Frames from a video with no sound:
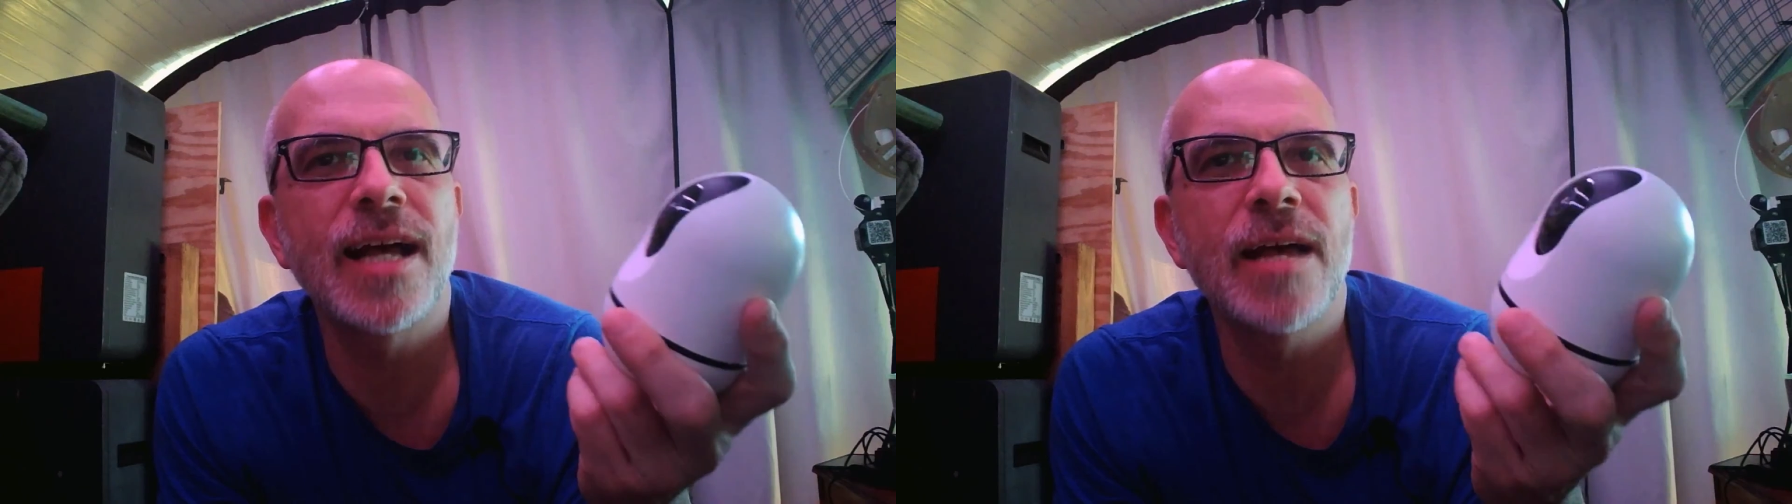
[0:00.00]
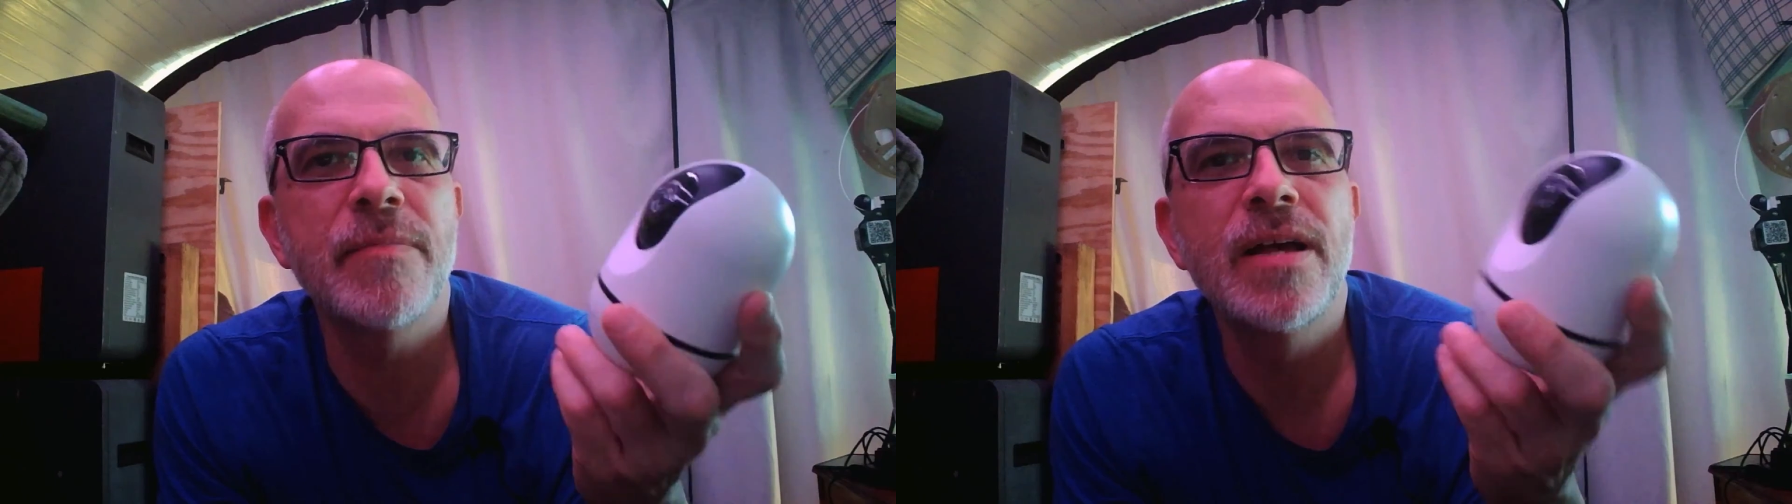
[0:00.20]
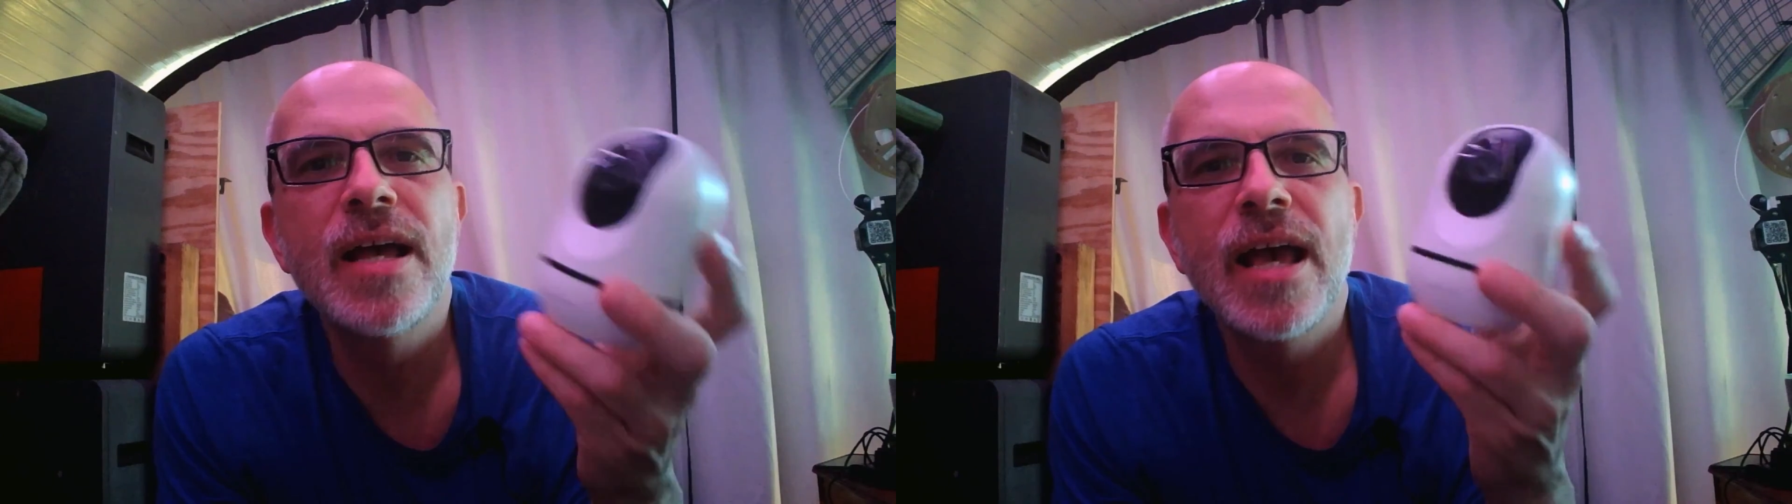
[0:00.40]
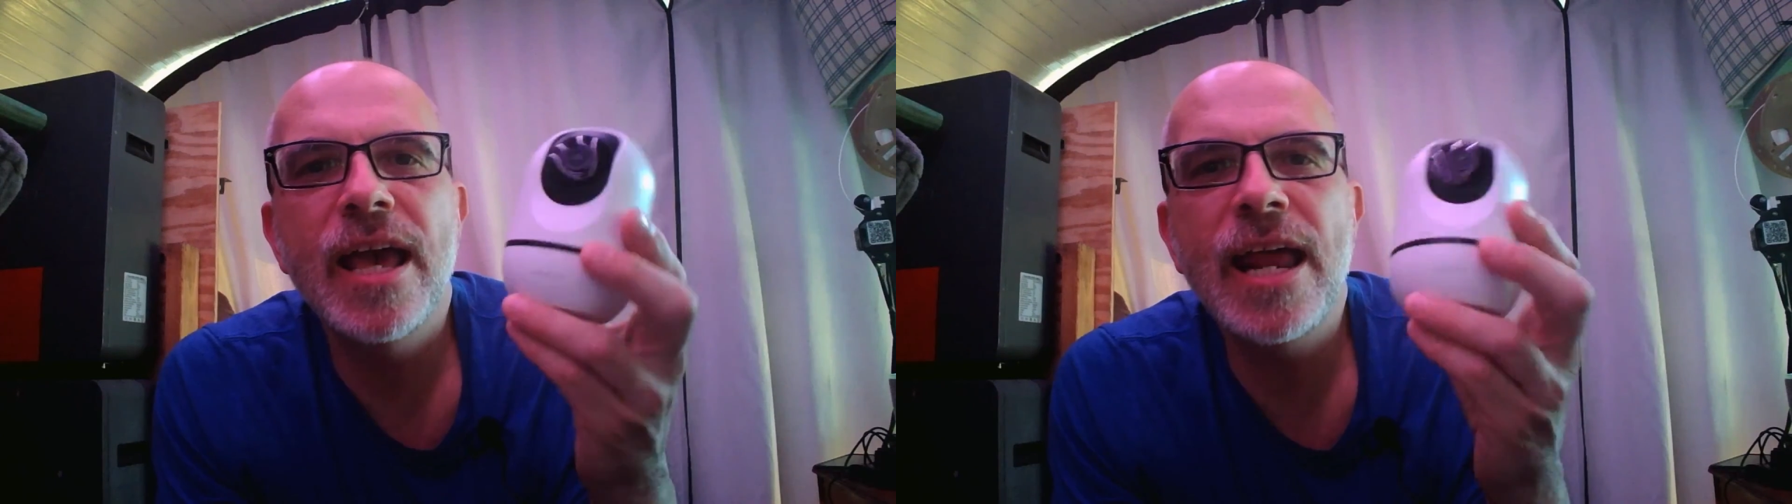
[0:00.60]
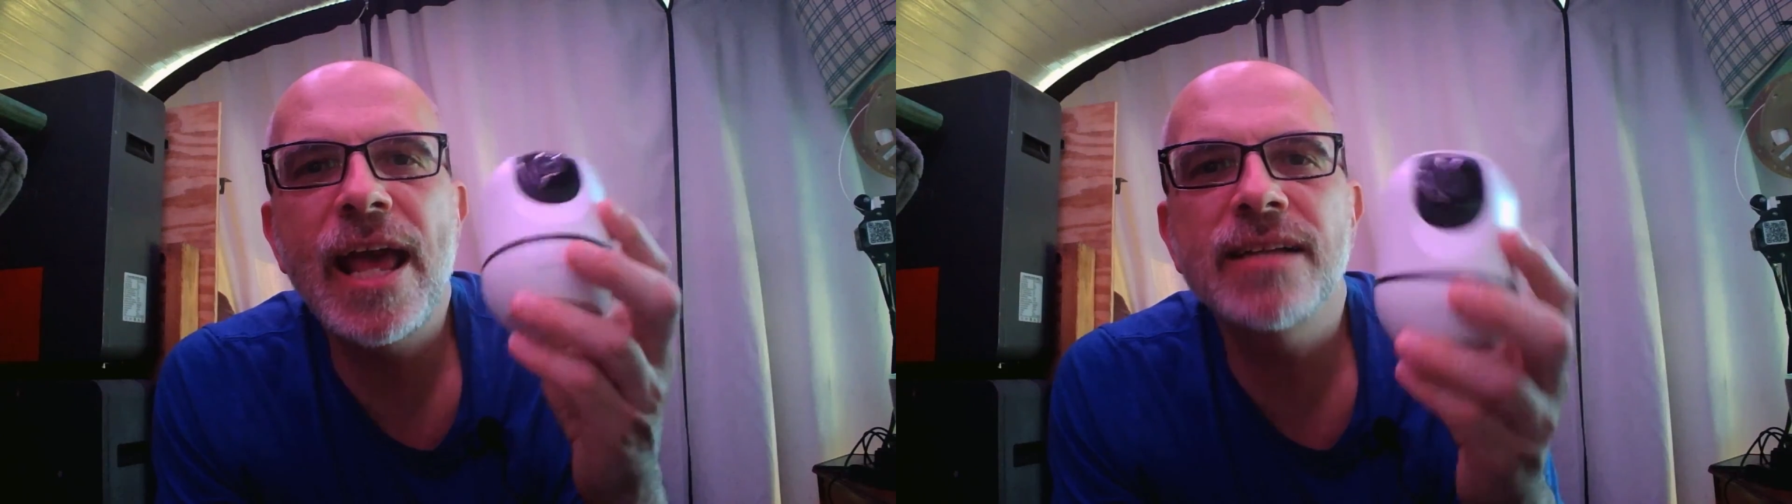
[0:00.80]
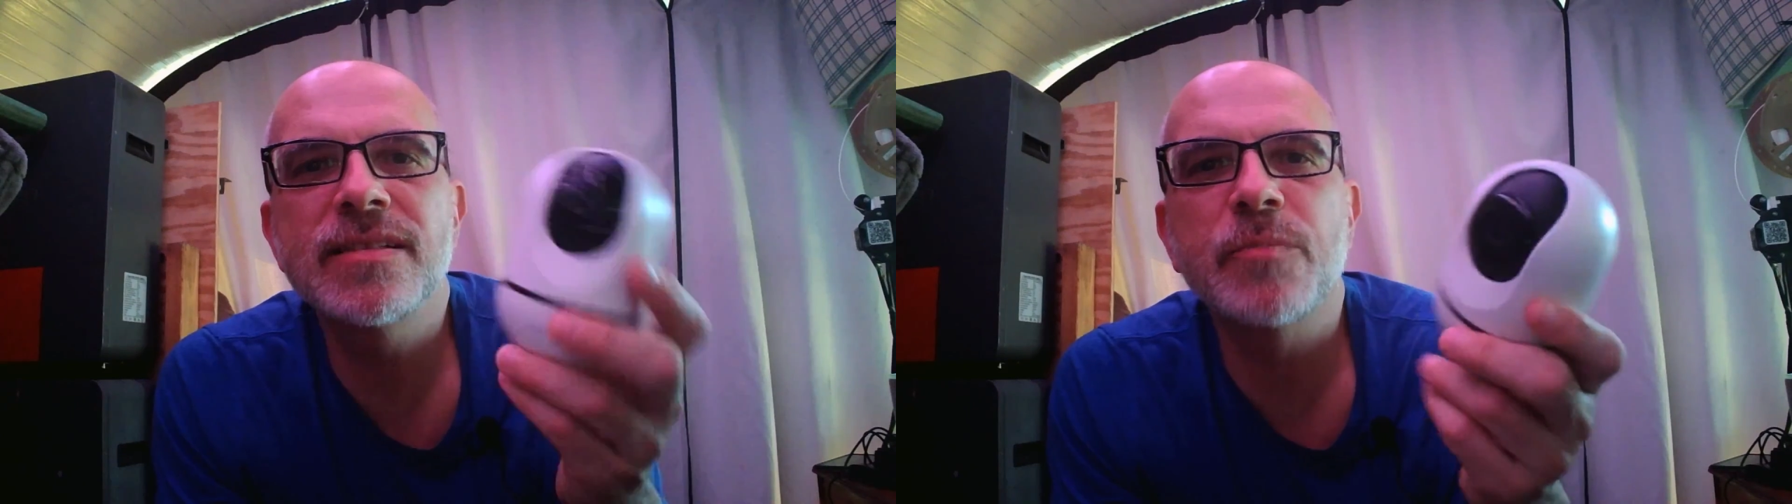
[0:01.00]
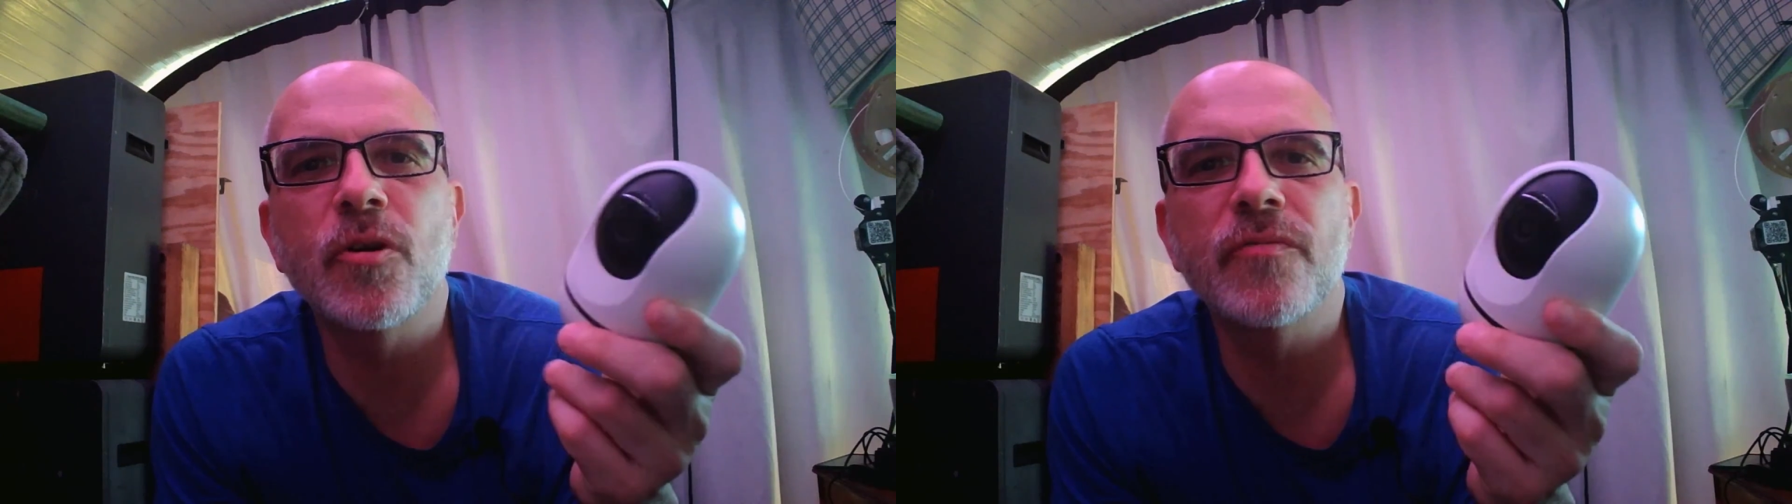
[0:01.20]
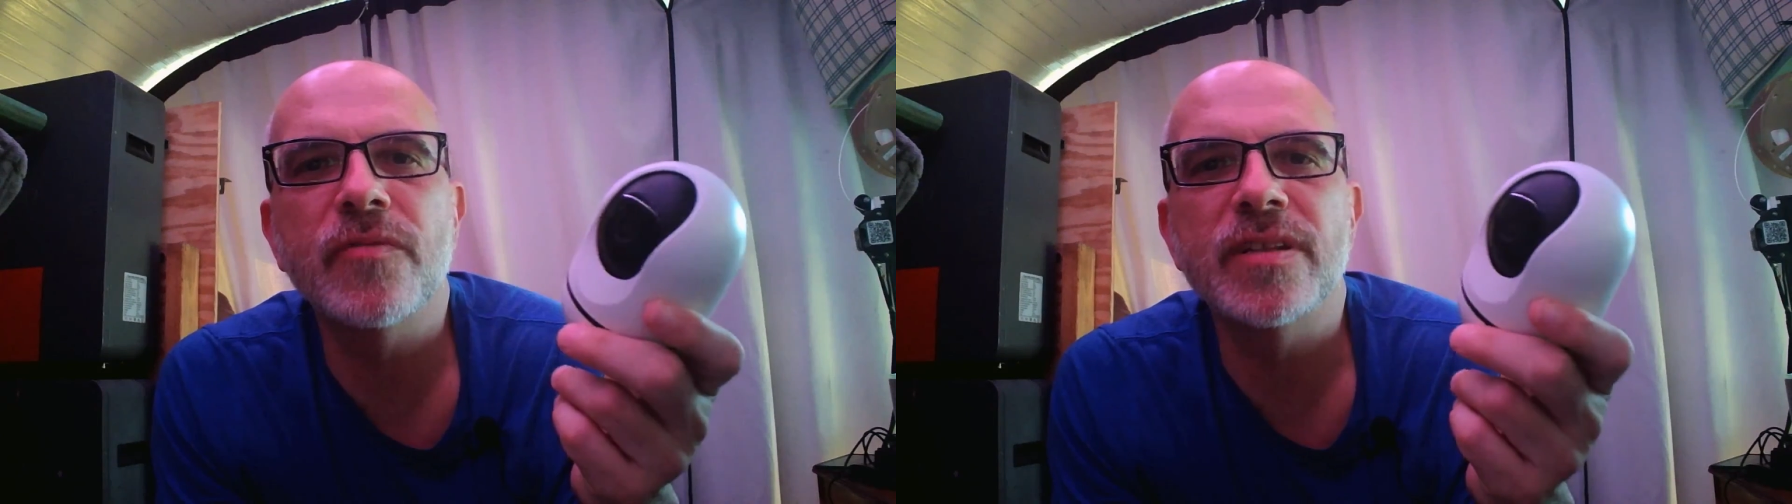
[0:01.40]
time, and adding
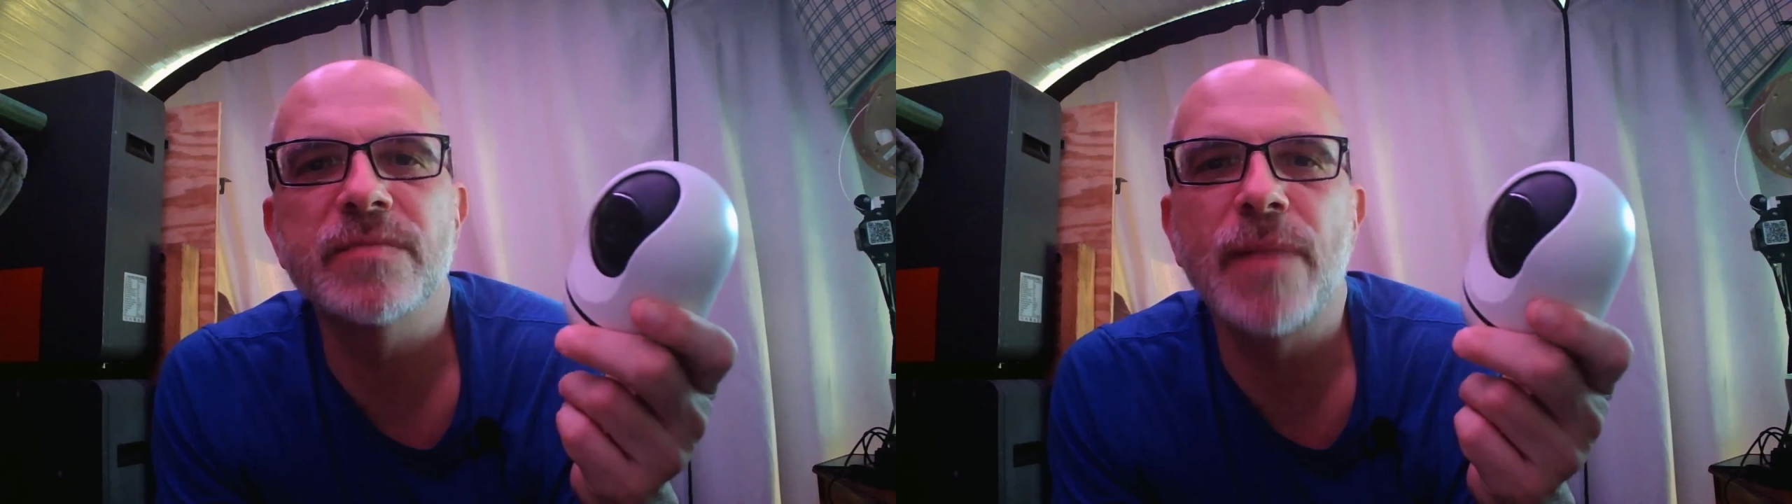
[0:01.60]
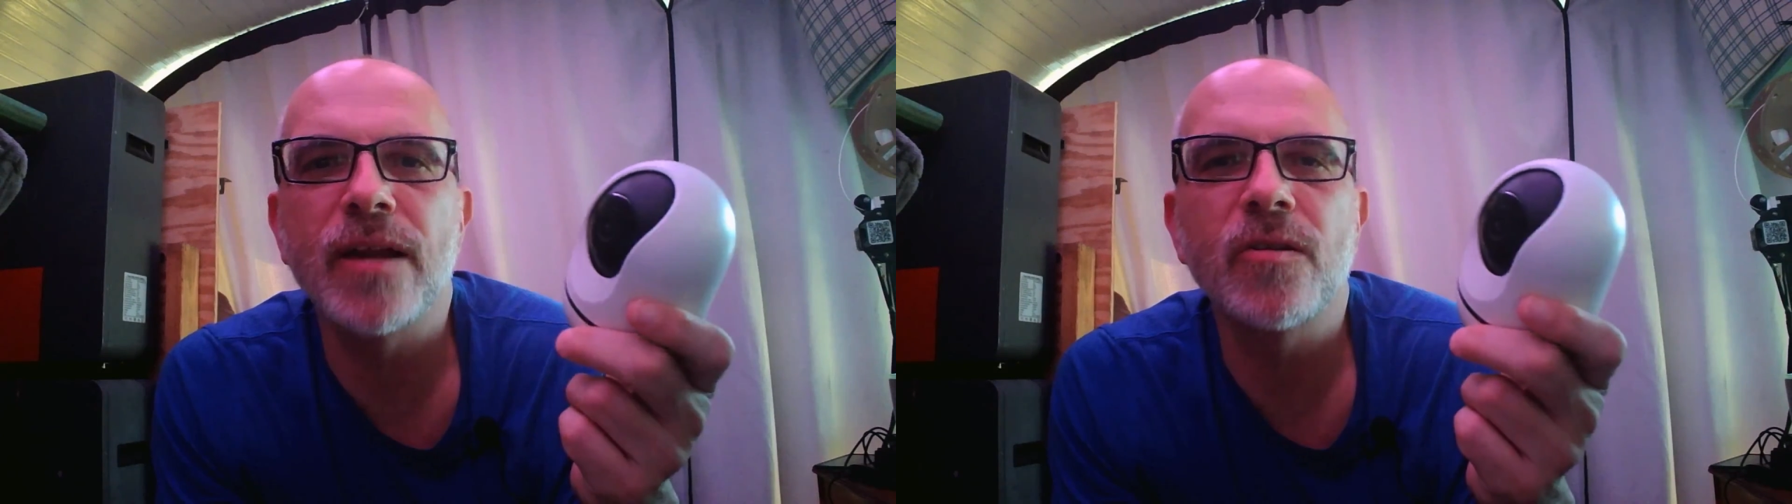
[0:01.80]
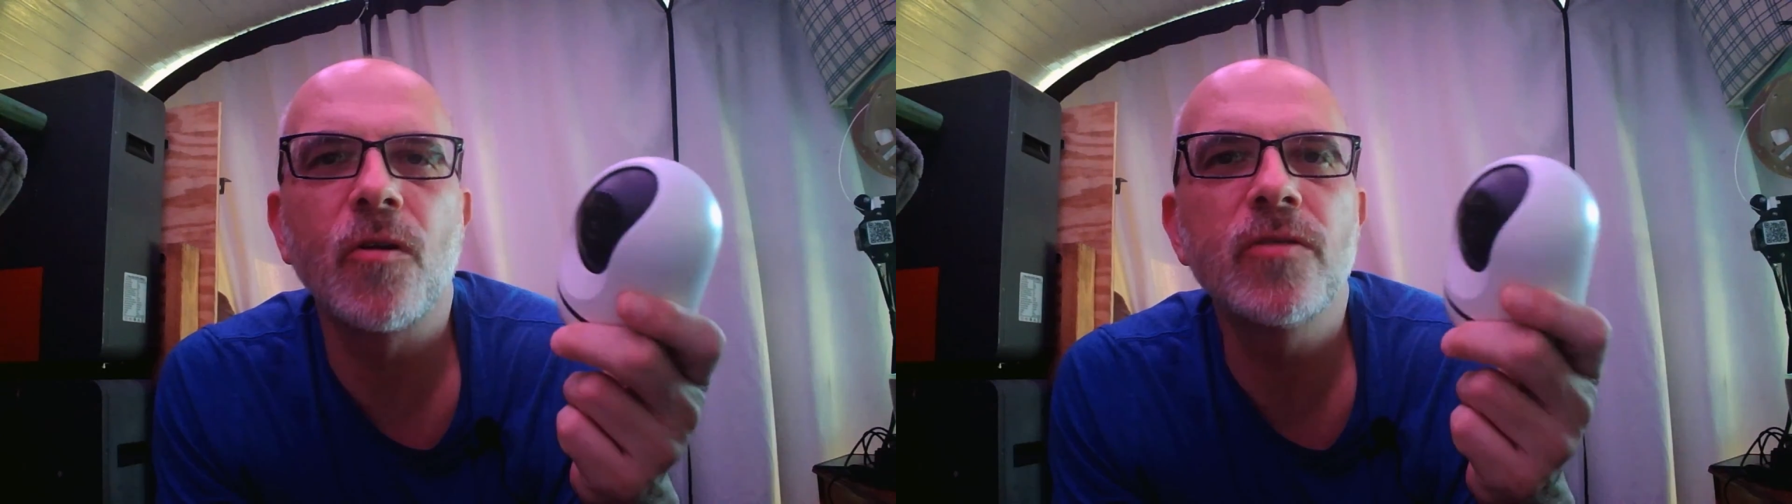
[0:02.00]
support for this model